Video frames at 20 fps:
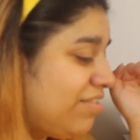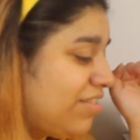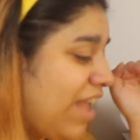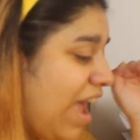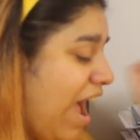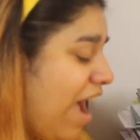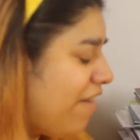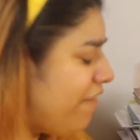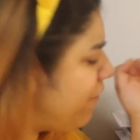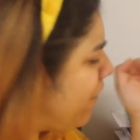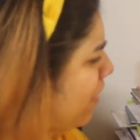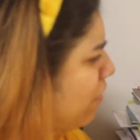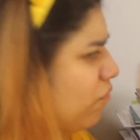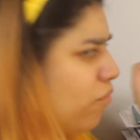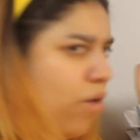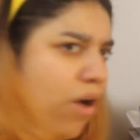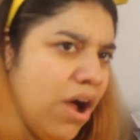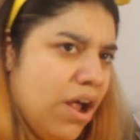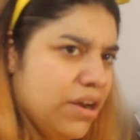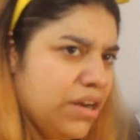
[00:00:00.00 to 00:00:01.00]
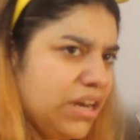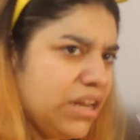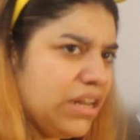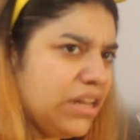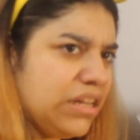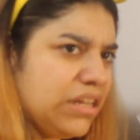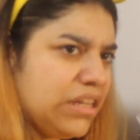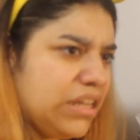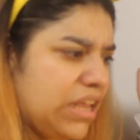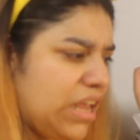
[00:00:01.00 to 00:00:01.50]
Have I won
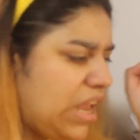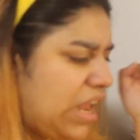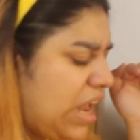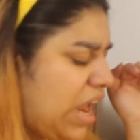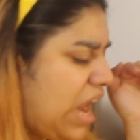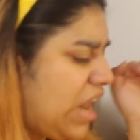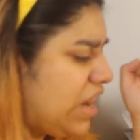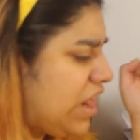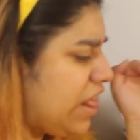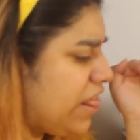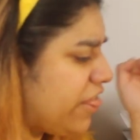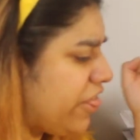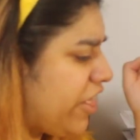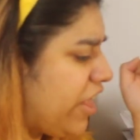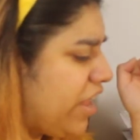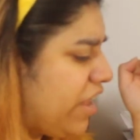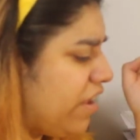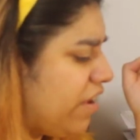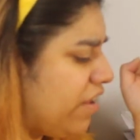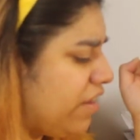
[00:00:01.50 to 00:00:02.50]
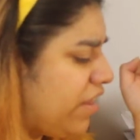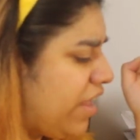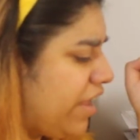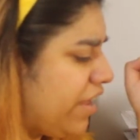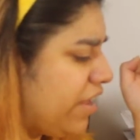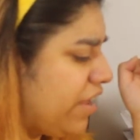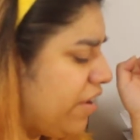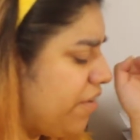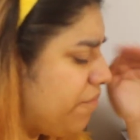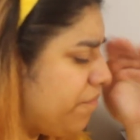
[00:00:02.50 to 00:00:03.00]
anything
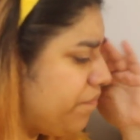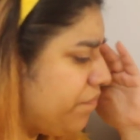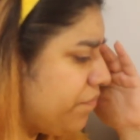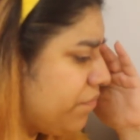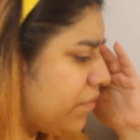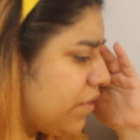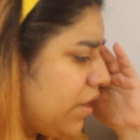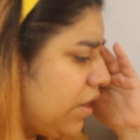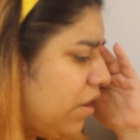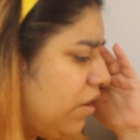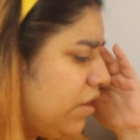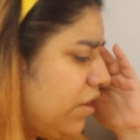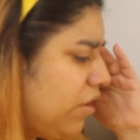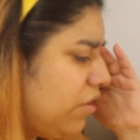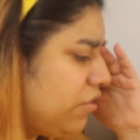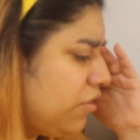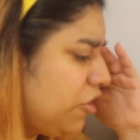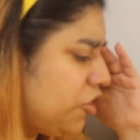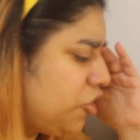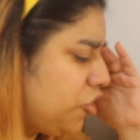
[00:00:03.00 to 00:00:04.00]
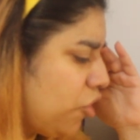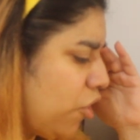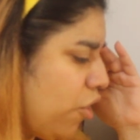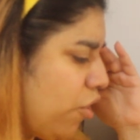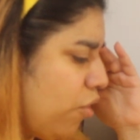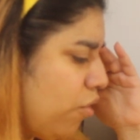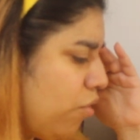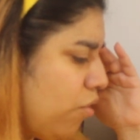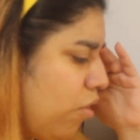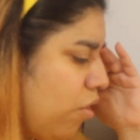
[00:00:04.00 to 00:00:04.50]
like on the
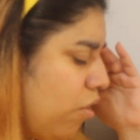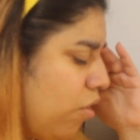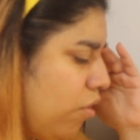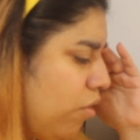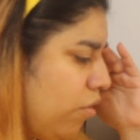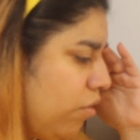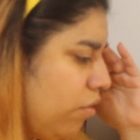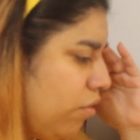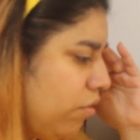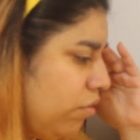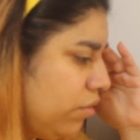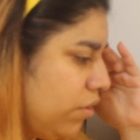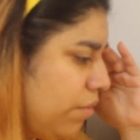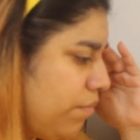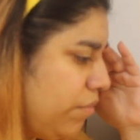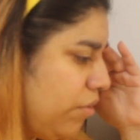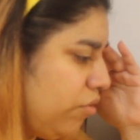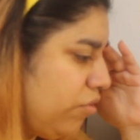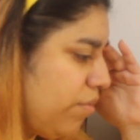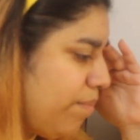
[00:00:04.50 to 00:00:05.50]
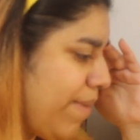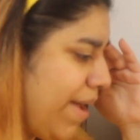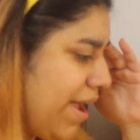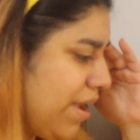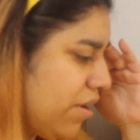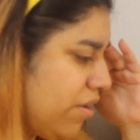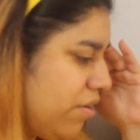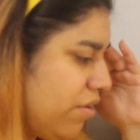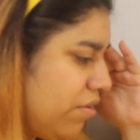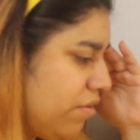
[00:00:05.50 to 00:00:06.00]
show or on a music
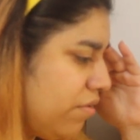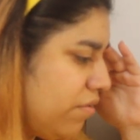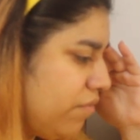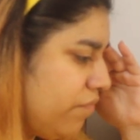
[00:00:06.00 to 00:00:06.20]
bank?